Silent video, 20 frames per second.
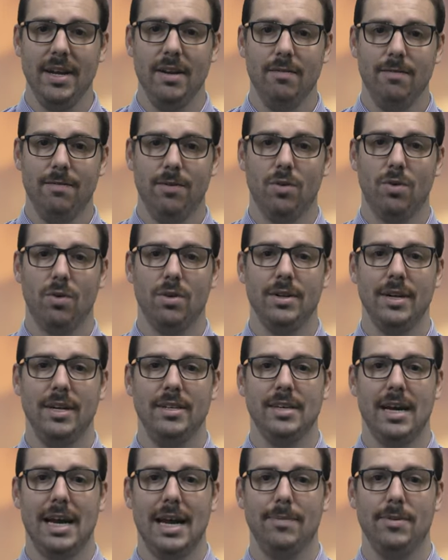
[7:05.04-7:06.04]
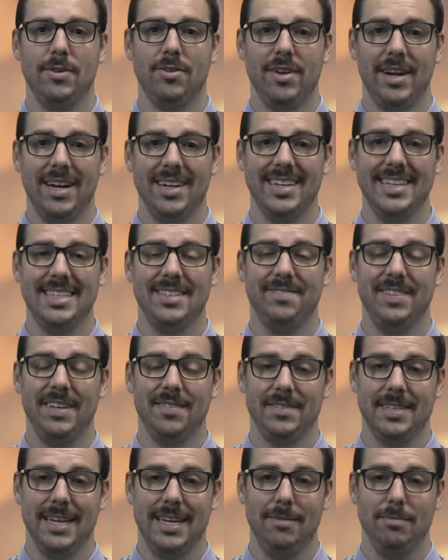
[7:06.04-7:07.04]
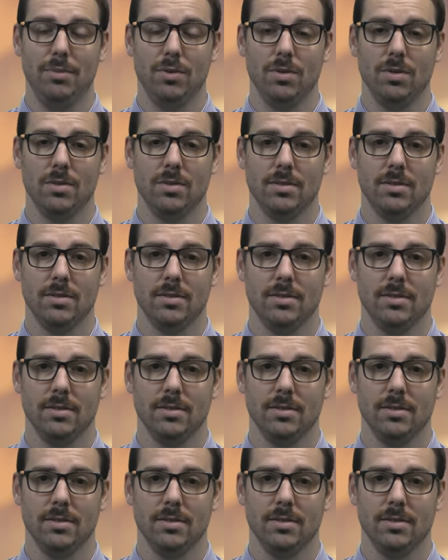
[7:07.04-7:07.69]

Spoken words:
and 4 need to aim to read at least 15 books.